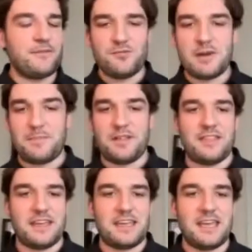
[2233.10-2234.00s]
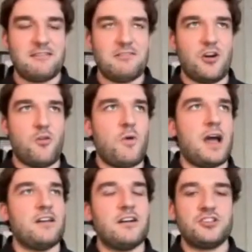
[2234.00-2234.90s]
Some of you might be thinking,
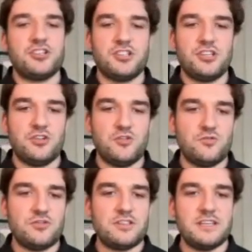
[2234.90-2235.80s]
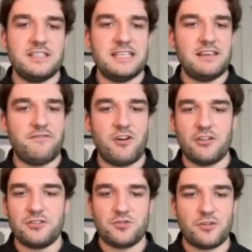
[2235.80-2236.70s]
why not just use the
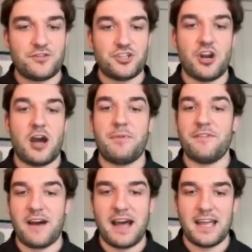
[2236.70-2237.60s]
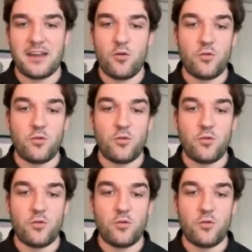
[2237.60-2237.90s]
default sort of Shopify